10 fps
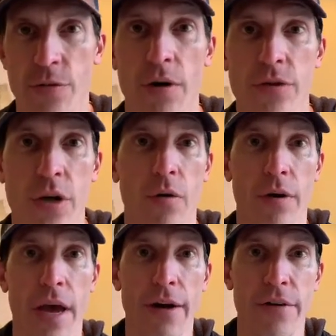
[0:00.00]
row.
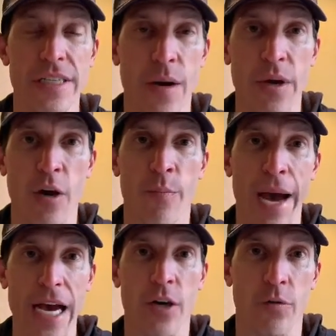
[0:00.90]
So every time we go
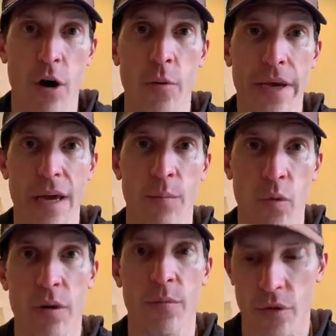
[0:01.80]
back a row, we get
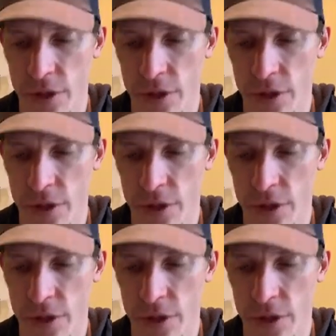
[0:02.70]
more and more